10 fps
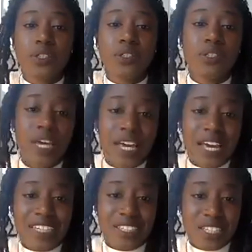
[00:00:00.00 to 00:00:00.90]

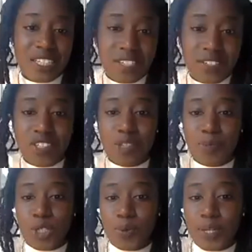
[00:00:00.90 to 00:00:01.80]
plural, as the
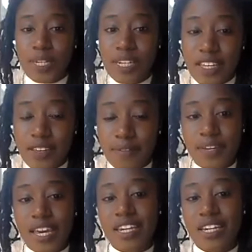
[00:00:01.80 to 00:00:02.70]
distance between
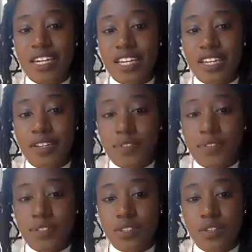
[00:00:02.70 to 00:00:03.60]
leaf and
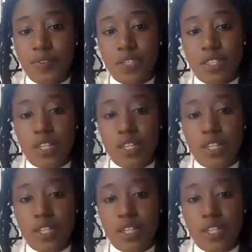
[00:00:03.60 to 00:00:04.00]
leaves,